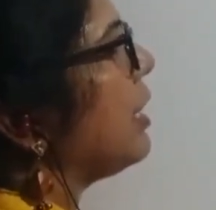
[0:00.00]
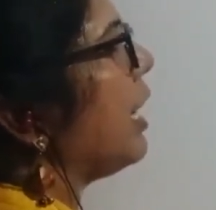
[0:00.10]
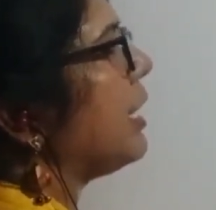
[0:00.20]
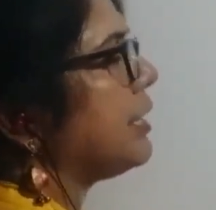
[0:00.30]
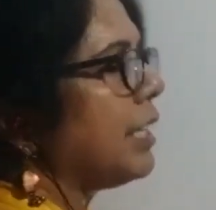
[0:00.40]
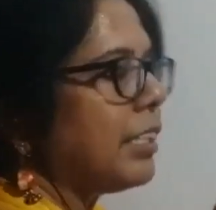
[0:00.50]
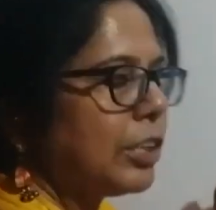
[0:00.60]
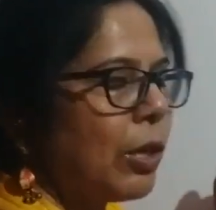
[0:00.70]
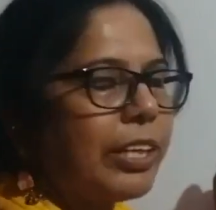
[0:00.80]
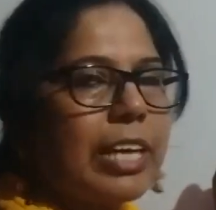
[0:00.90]
SL,
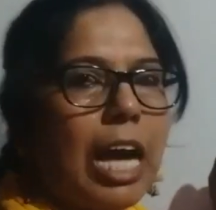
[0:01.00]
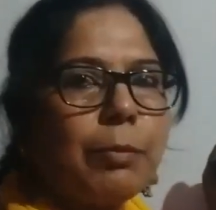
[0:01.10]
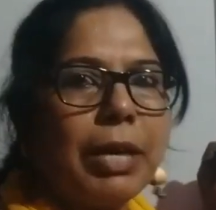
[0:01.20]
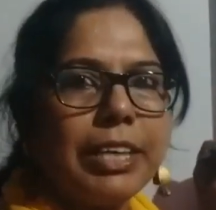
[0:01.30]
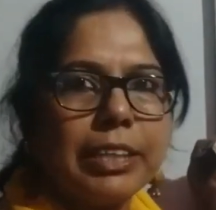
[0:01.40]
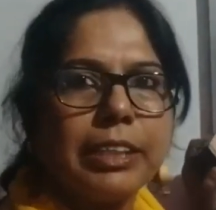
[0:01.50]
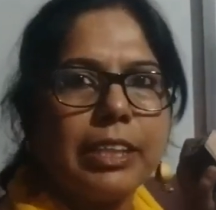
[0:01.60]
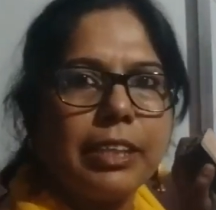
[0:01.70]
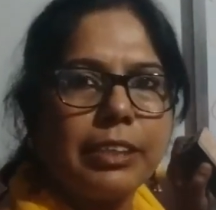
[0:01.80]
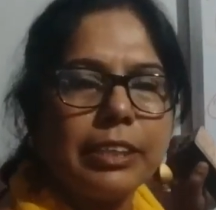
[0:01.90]

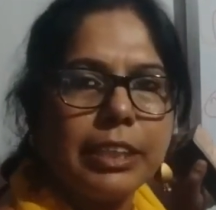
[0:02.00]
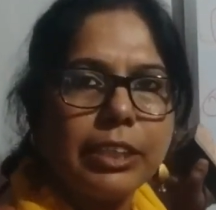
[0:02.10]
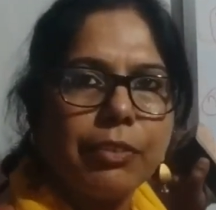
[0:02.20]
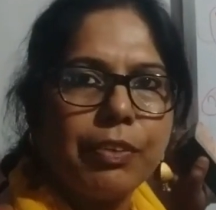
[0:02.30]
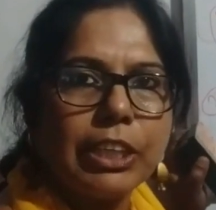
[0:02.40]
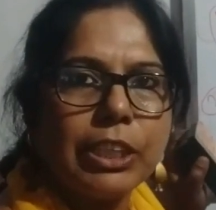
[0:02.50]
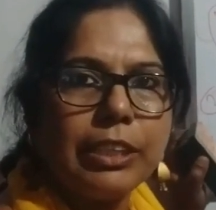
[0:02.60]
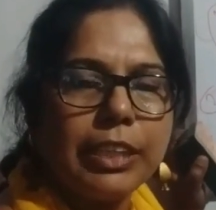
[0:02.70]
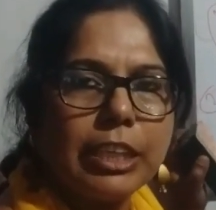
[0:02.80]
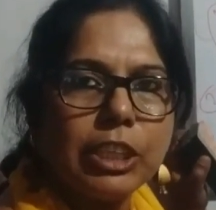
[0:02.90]
that is
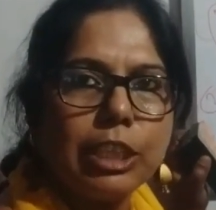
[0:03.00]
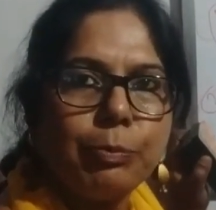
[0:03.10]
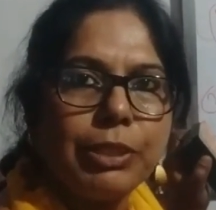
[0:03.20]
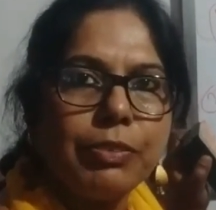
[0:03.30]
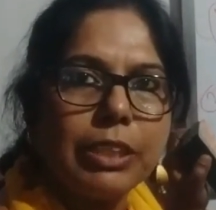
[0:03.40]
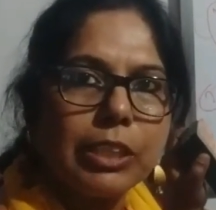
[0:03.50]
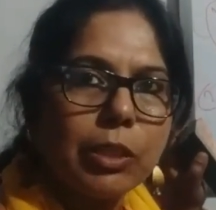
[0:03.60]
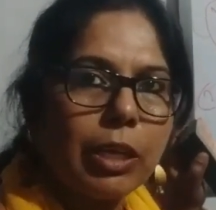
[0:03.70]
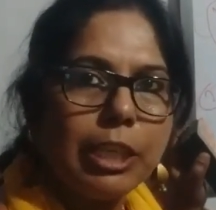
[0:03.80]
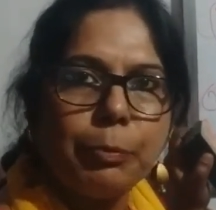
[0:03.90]
interfacial tension between the
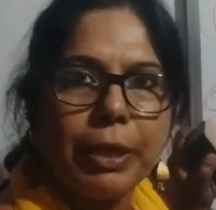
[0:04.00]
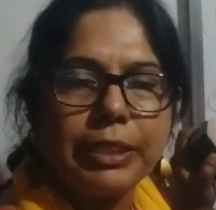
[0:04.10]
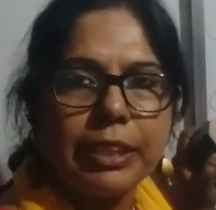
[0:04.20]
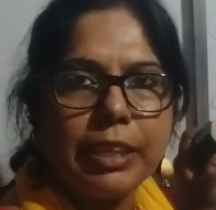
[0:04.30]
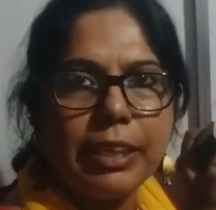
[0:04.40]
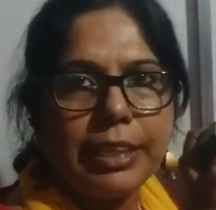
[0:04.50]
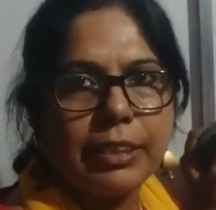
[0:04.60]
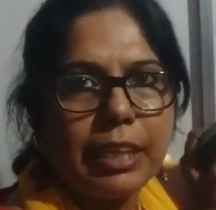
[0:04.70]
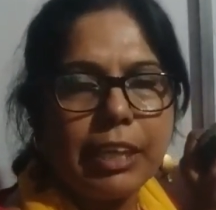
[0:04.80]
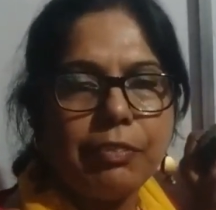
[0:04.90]
solid particle and
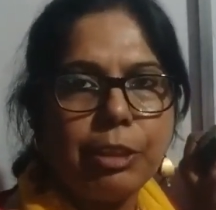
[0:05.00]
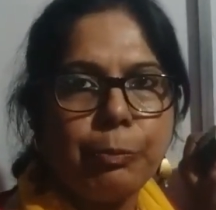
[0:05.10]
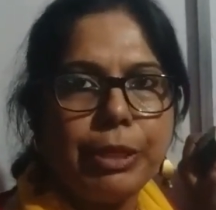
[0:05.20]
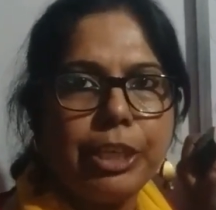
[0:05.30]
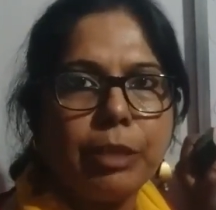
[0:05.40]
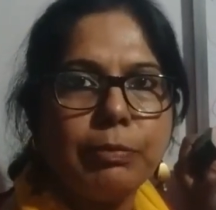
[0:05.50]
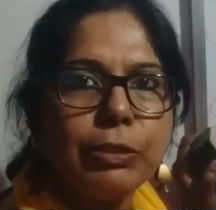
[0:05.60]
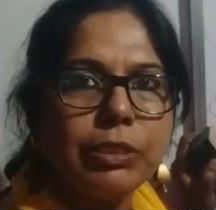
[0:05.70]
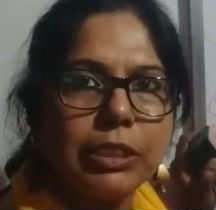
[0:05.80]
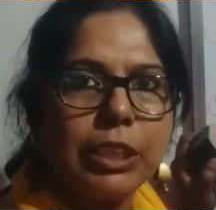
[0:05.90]
the liquid medium,
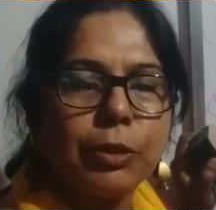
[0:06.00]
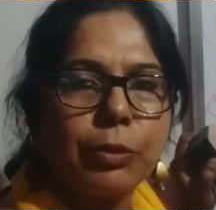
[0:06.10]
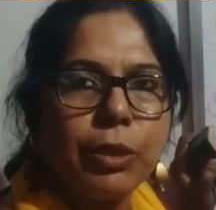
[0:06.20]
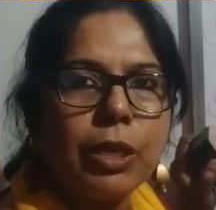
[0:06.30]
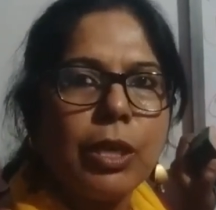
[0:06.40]
to 0.